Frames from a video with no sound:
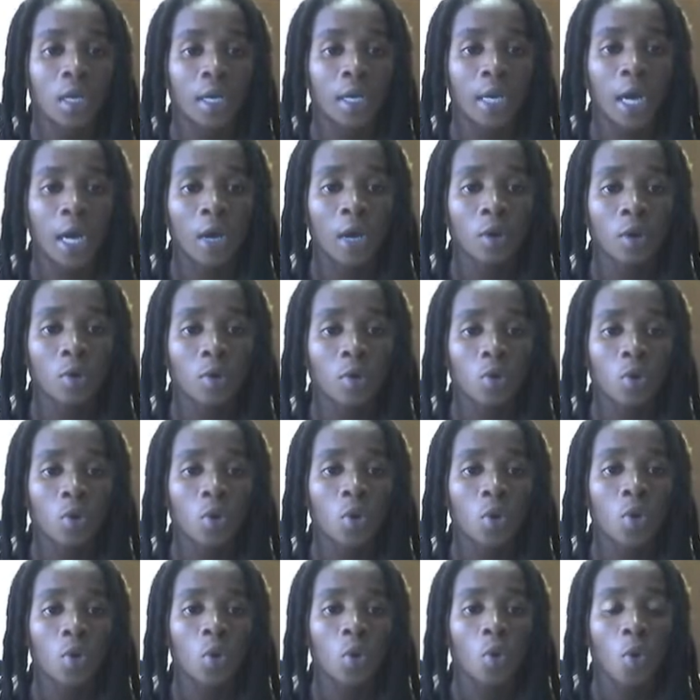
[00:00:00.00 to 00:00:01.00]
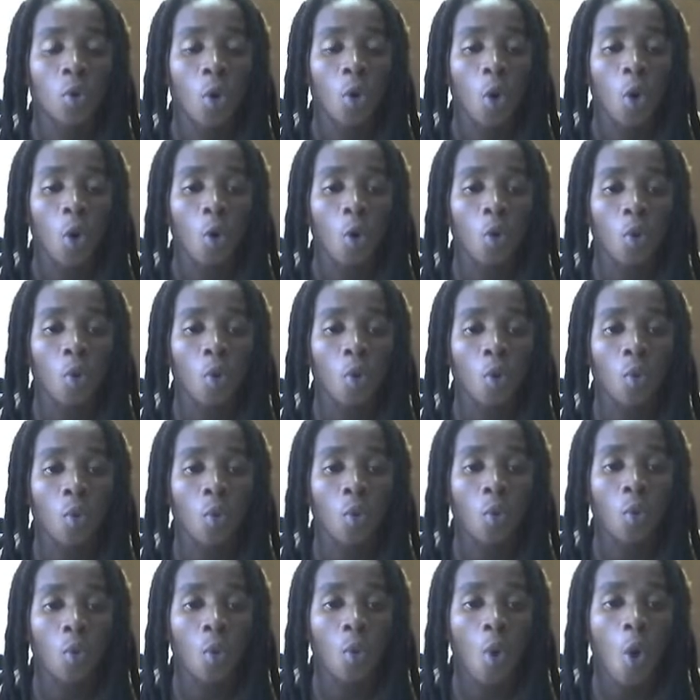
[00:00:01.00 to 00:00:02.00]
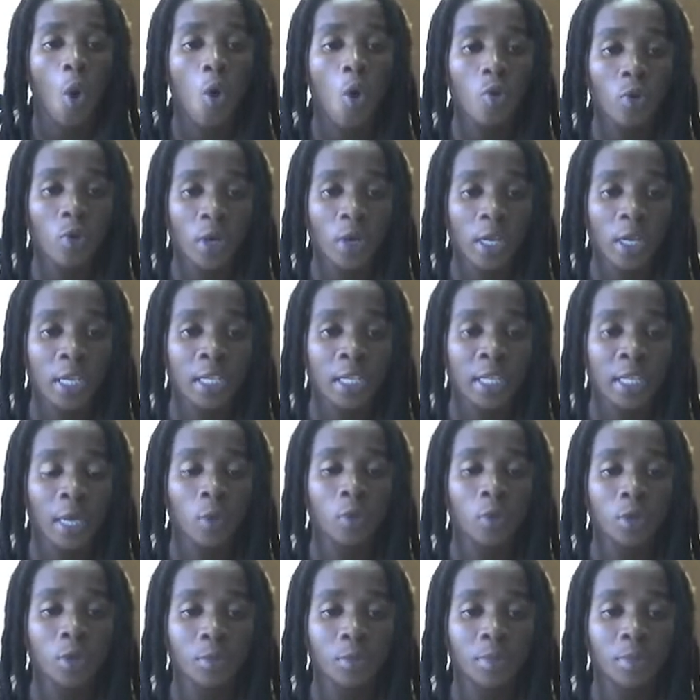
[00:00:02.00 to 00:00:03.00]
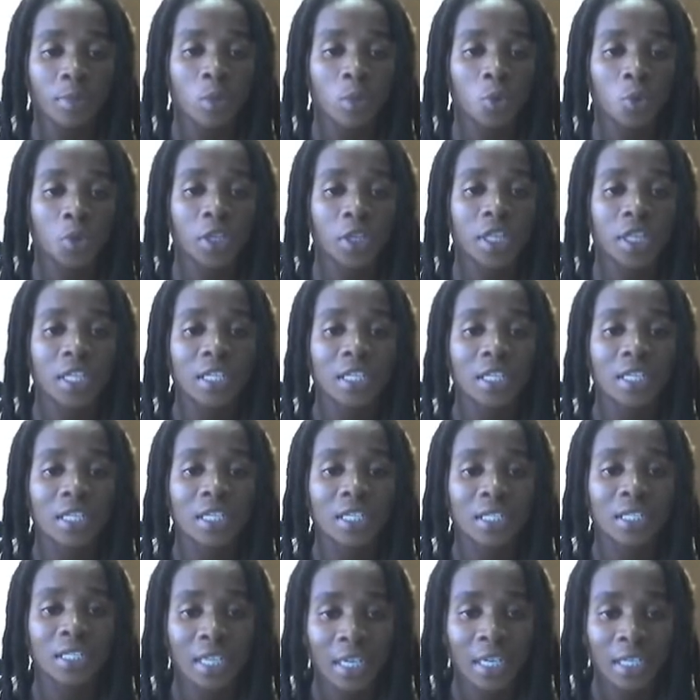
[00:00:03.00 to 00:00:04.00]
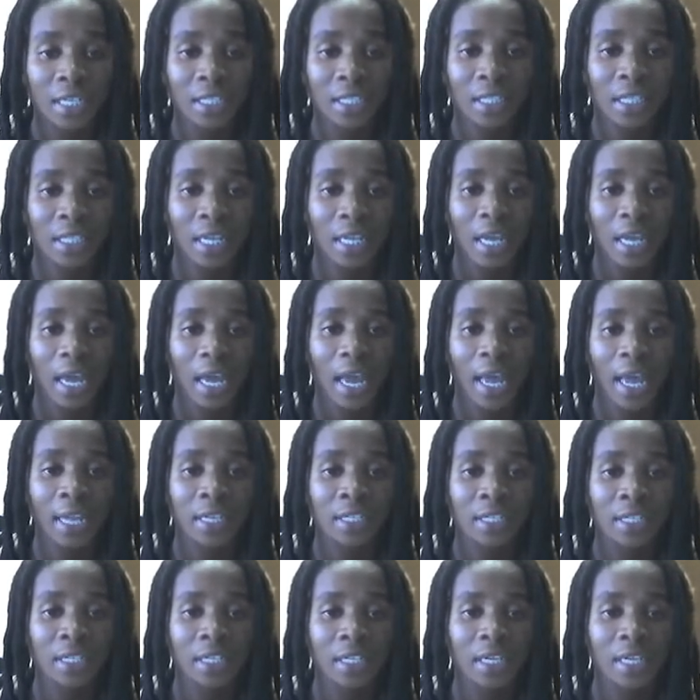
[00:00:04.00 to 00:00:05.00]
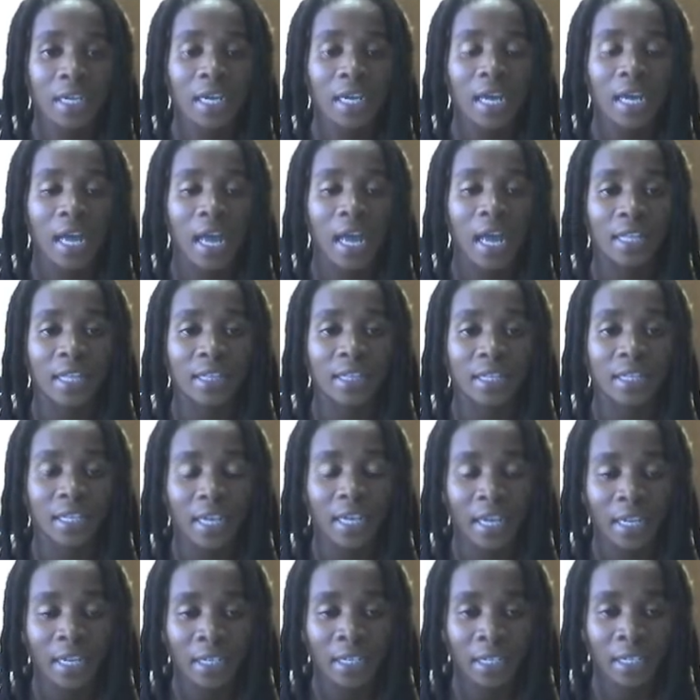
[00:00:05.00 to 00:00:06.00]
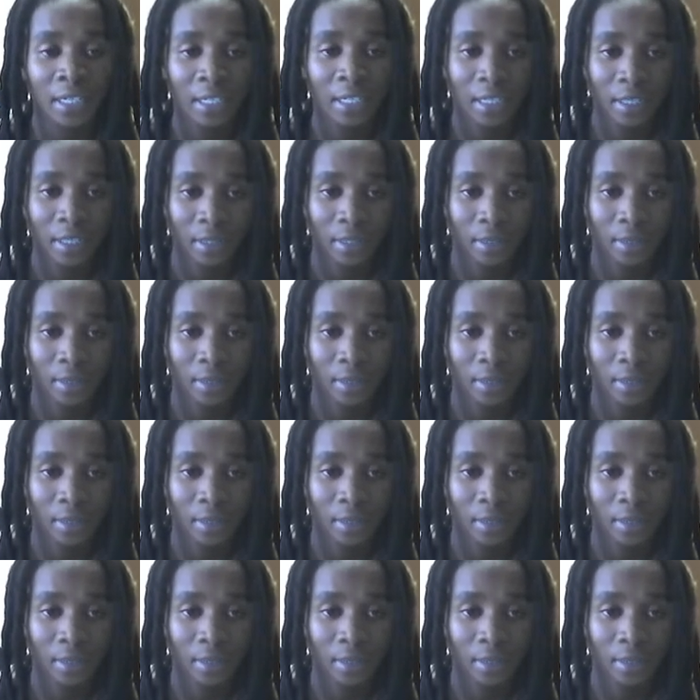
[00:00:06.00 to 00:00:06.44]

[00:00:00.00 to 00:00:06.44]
Now, only they will be within the text and at the end.